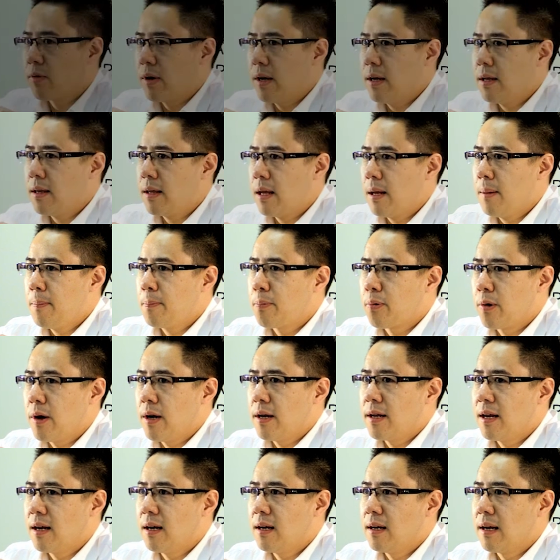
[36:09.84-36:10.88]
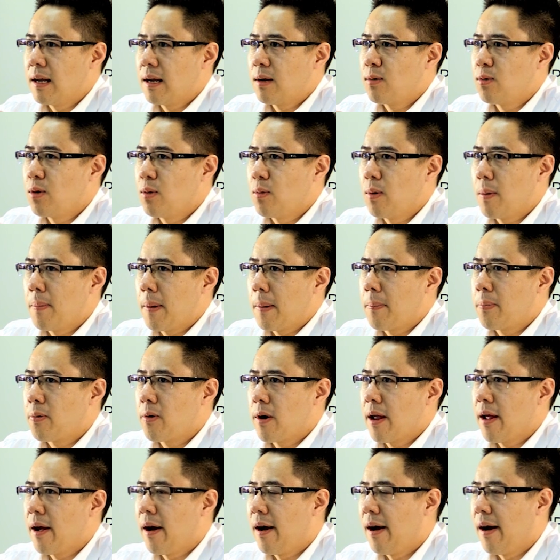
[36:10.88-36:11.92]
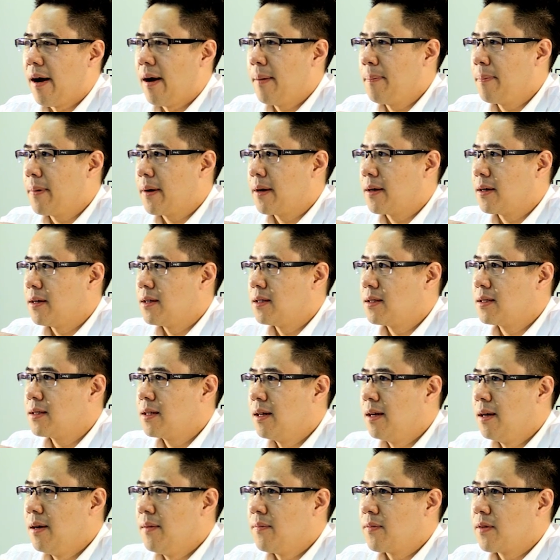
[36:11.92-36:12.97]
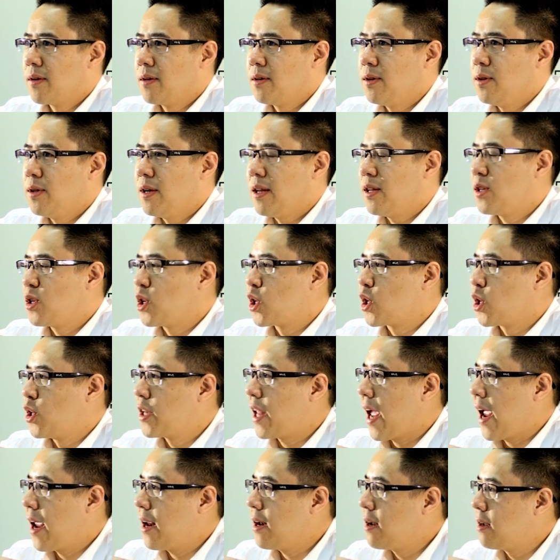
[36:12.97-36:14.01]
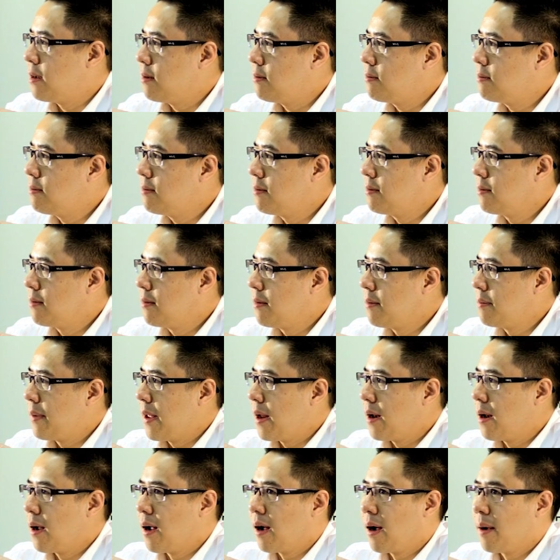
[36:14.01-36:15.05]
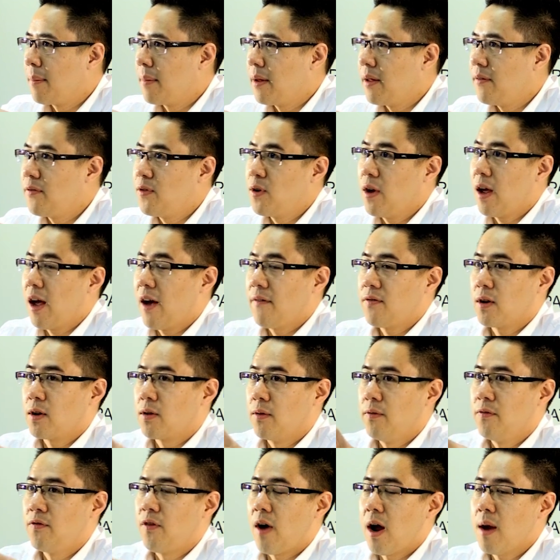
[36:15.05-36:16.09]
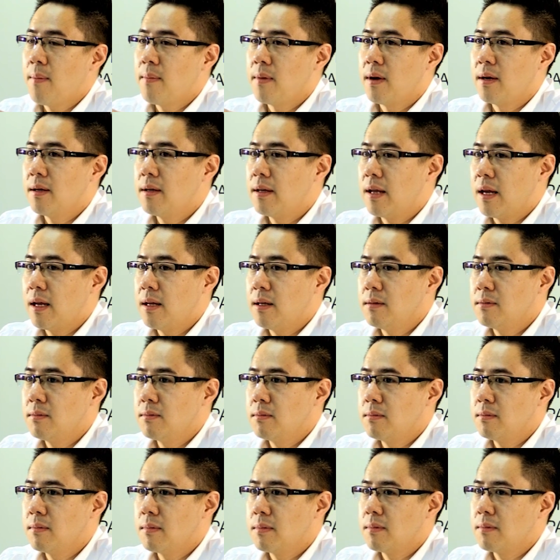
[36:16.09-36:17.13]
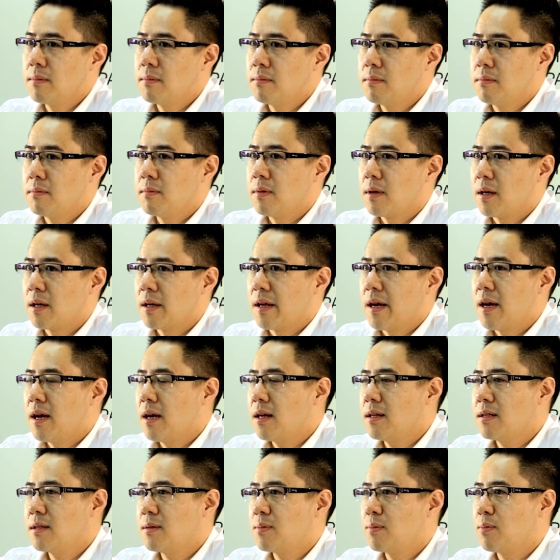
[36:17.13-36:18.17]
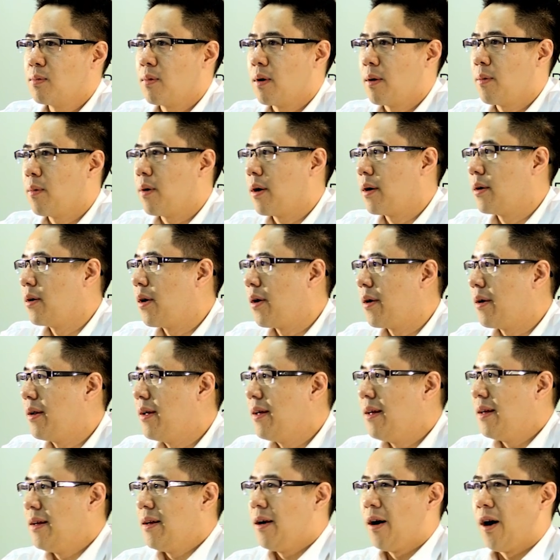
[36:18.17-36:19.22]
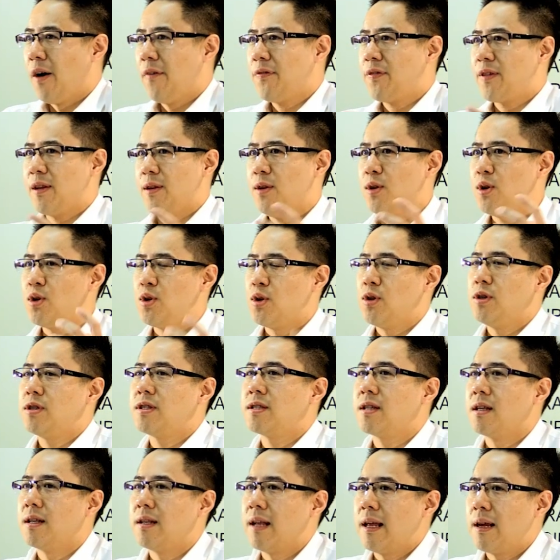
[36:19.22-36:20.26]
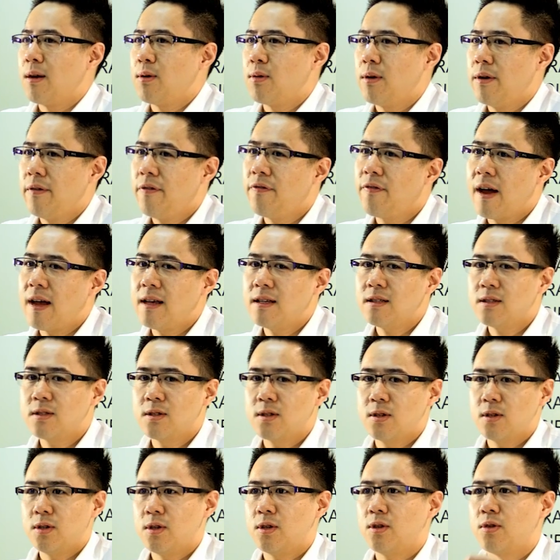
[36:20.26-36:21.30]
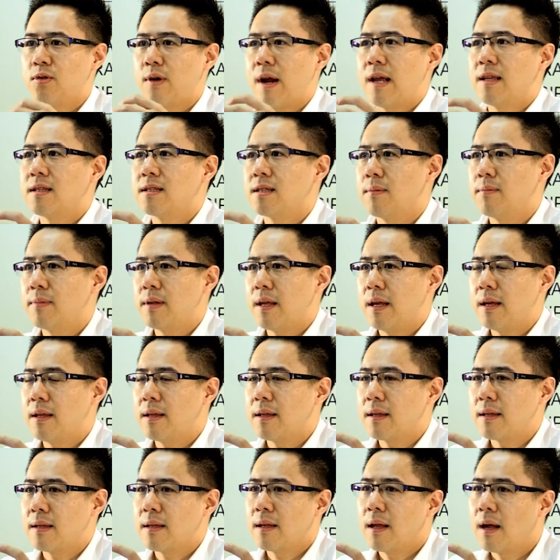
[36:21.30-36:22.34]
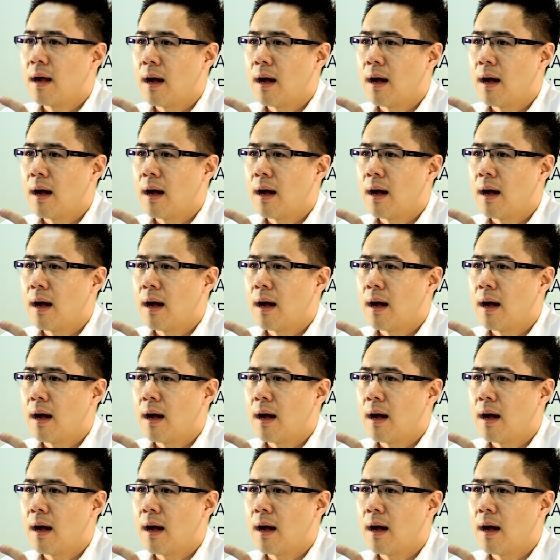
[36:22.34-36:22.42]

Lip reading: "3D printing liquid will be pretty hard because you need to contain it. But if you have the confinement, then I guess why not? Often you use the liquid phase to create something